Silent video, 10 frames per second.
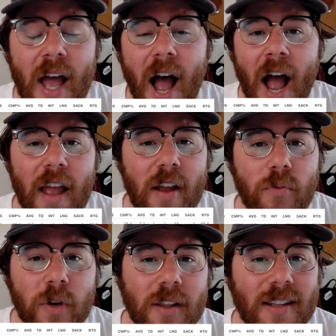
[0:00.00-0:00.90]
I
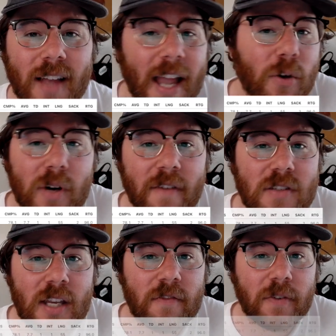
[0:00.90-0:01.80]
really like what I've
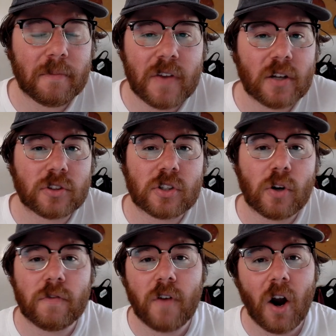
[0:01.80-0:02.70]
seen from Fields
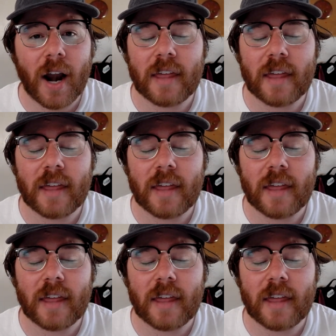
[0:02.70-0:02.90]
so far.